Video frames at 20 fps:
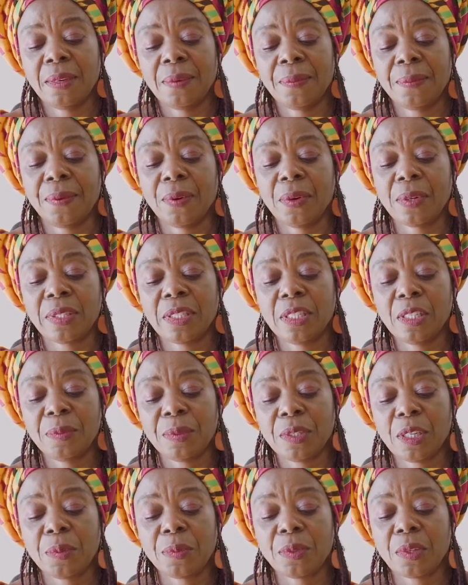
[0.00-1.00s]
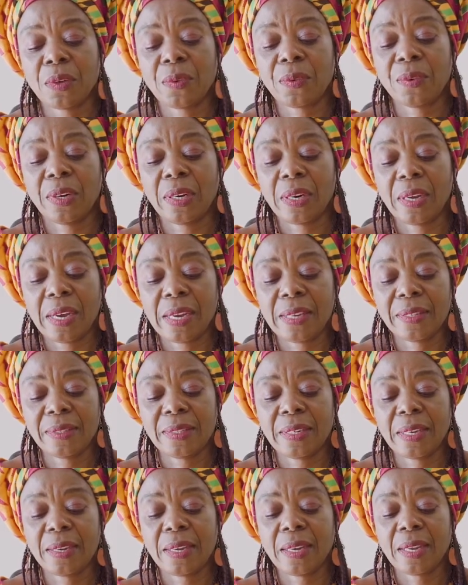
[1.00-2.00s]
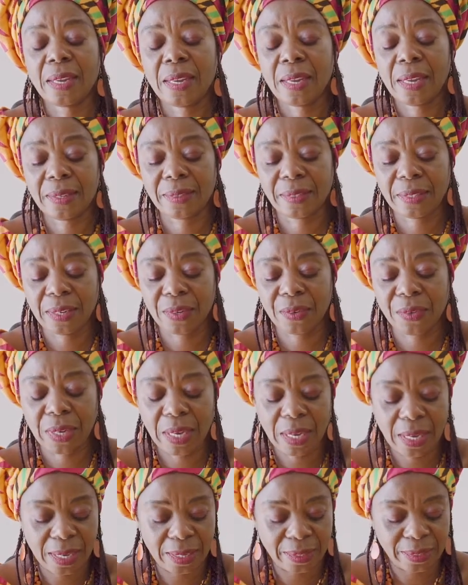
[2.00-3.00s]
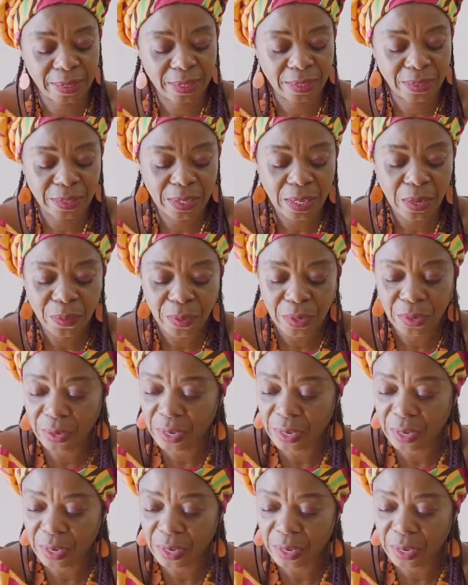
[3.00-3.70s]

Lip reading: for symptoms of nausea, etc., etc. We